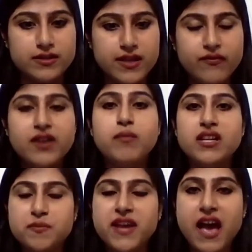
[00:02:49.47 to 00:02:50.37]
someone
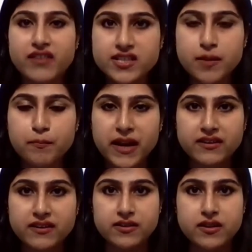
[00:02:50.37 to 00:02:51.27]
must be having some
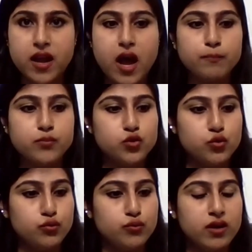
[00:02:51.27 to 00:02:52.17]
patent up
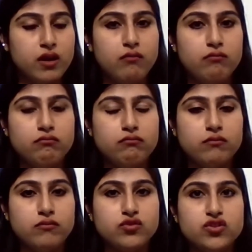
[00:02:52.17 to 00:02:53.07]
to
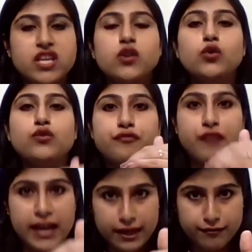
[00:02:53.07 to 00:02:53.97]
0 to
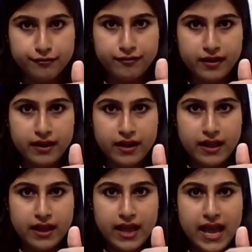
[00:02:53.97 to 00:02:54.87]
5.
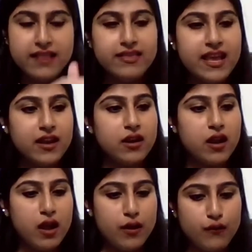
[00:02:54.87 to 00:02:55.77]
And then
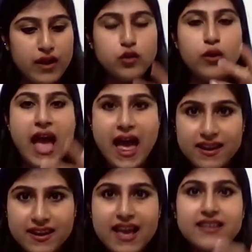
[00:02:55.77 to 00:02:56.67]
when you
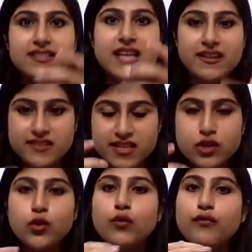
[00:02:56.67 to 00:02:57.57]
analyze that
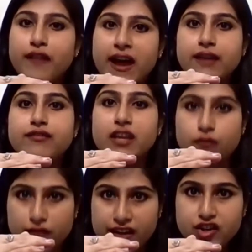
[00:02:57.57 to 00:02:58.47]
0 to 5
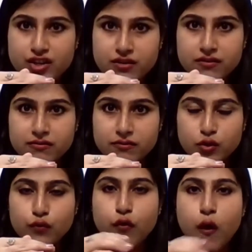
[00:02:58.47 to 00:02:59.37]
invention,
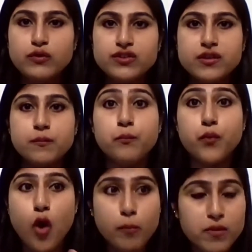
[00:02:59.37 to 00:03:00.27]
you found some
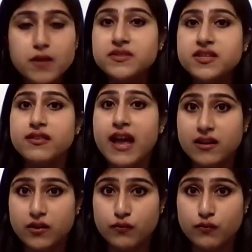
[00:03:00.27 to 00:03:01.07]
problems in that